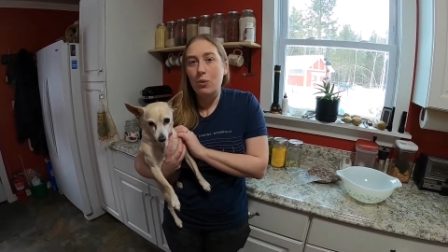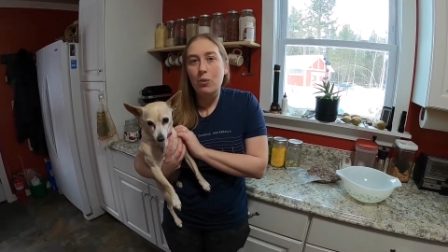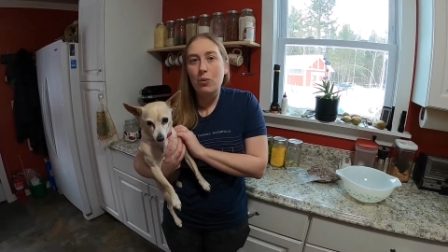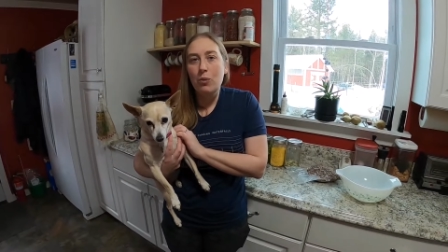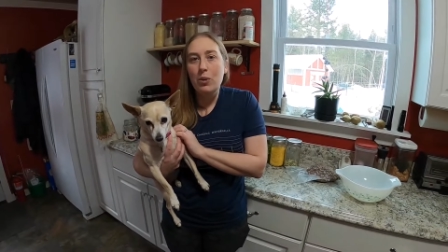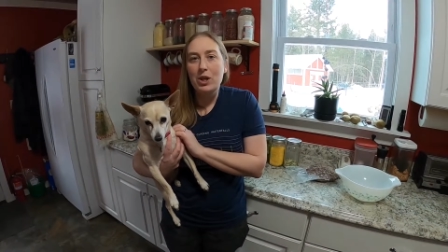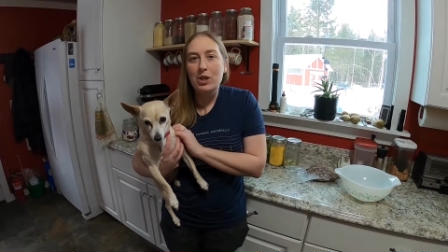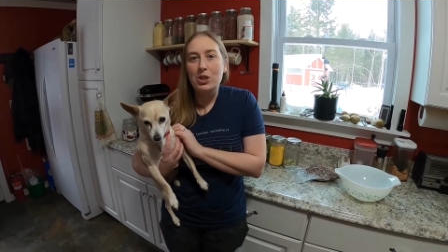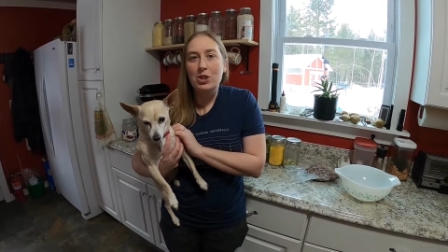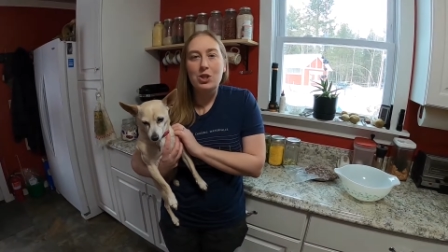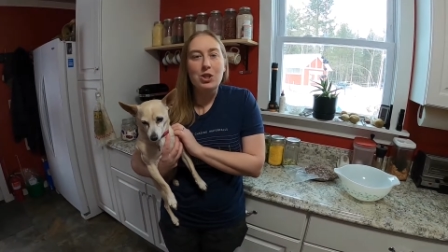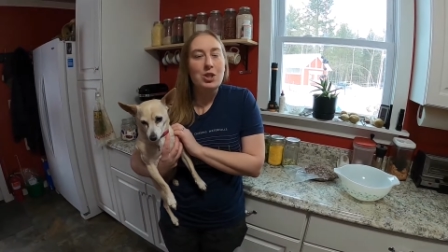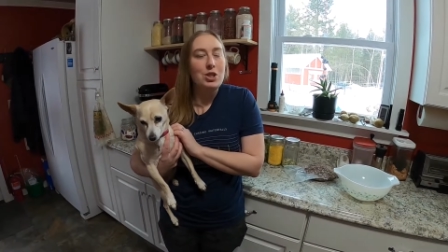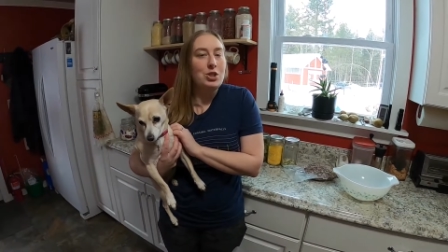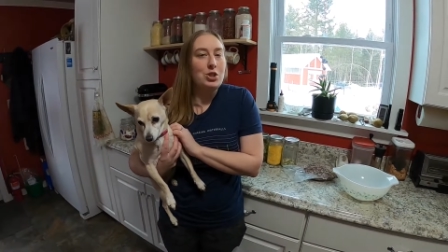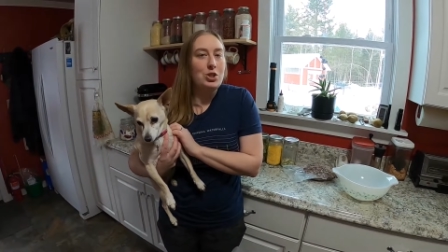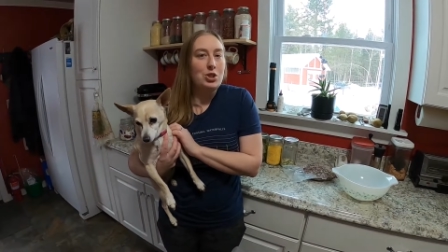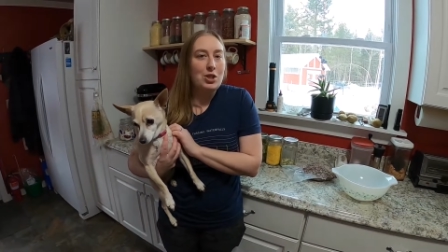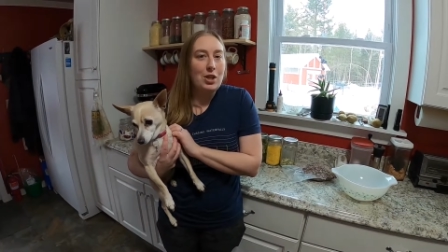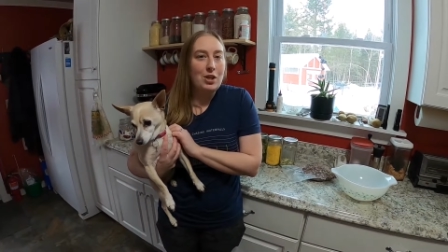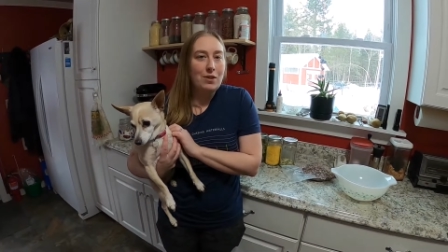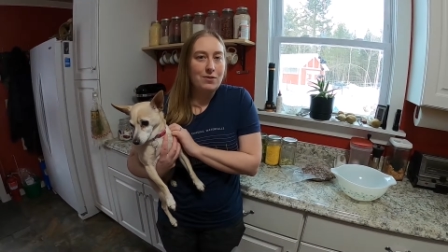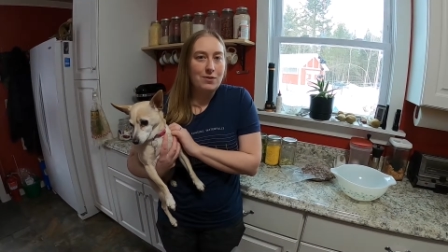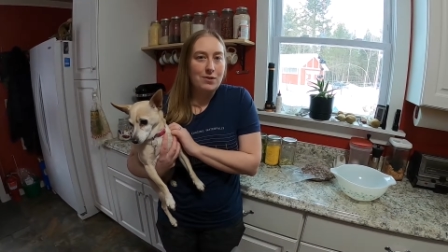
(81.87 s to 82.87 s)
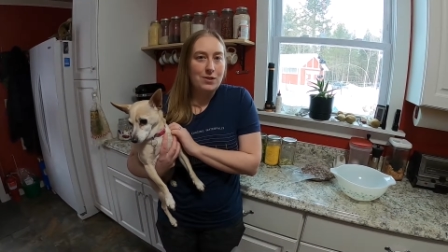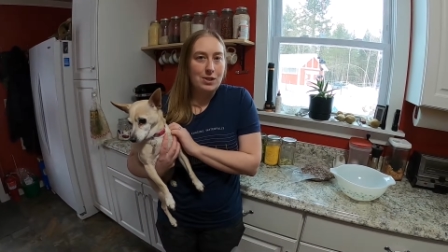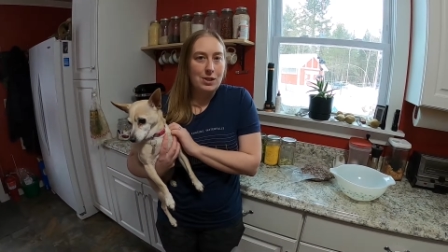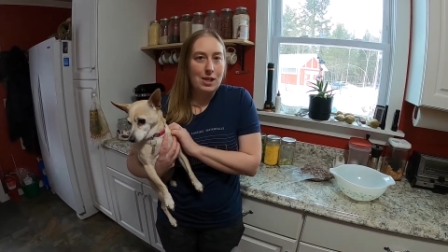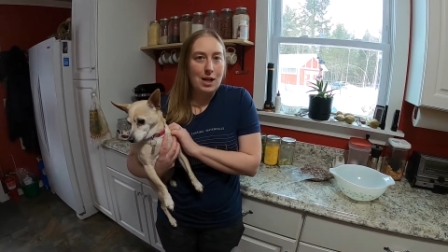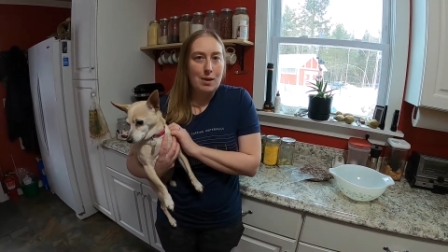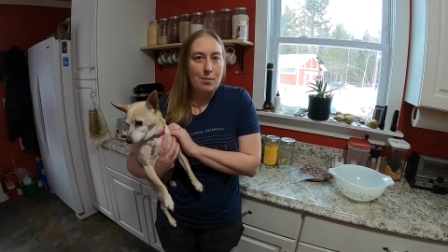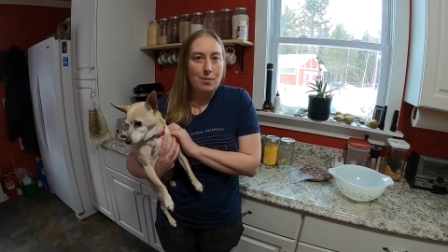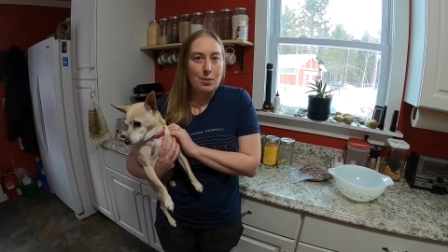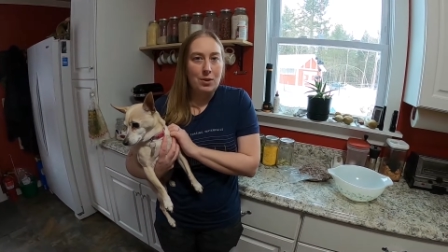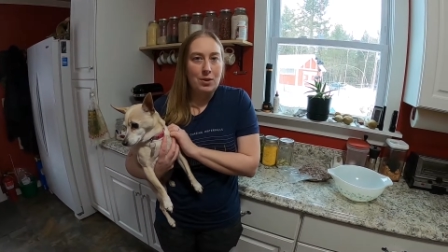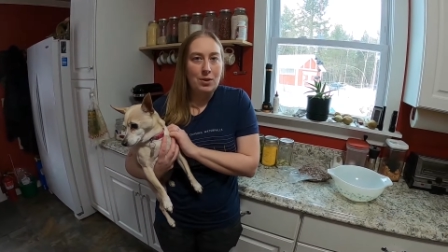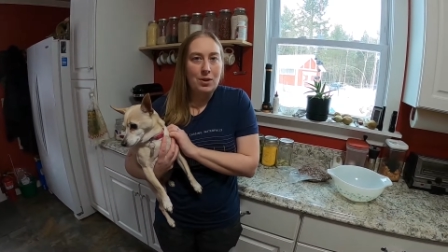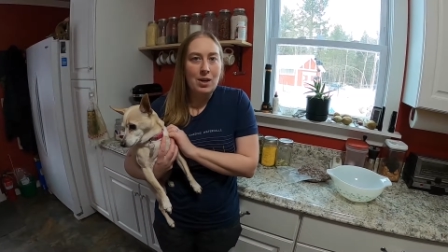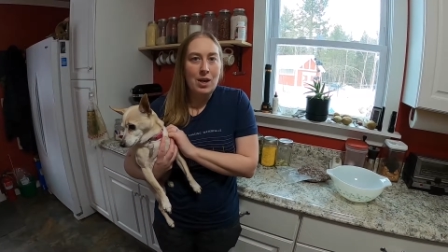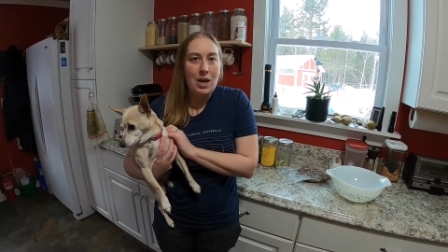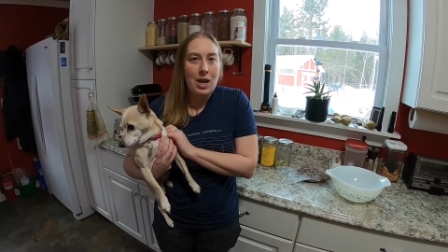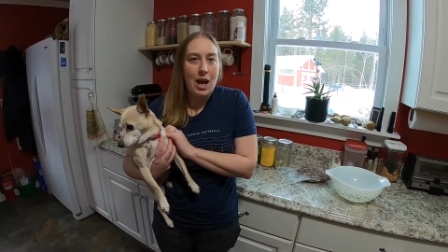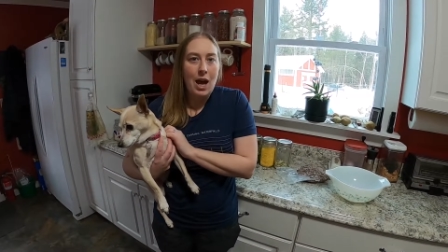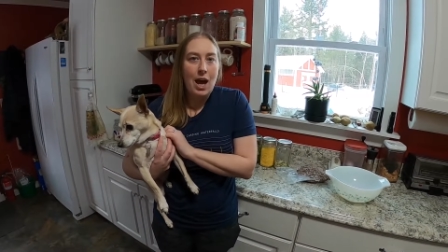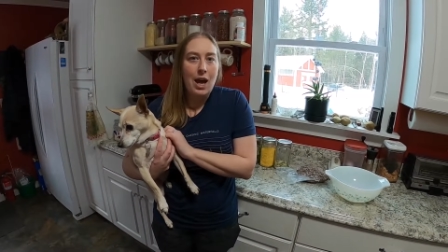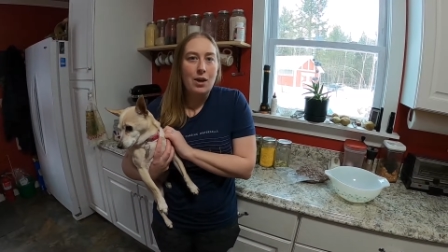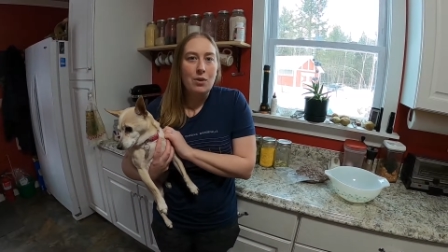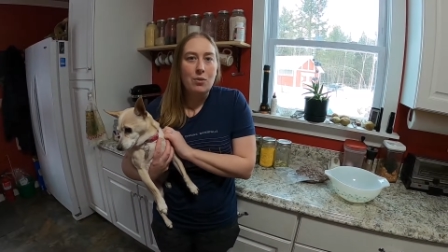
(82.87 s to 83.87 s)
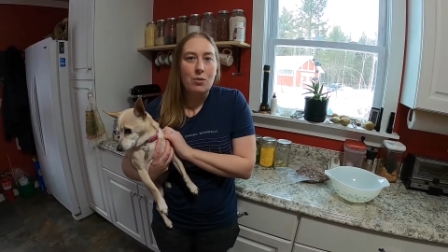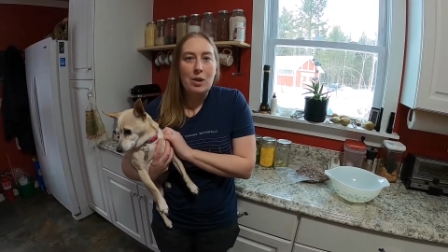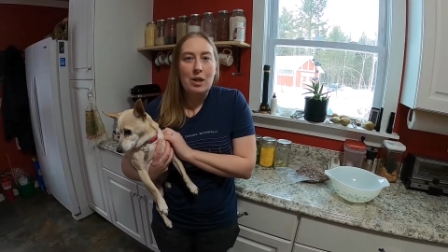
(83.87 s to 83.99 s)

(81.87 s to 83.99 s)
which is shelf stable and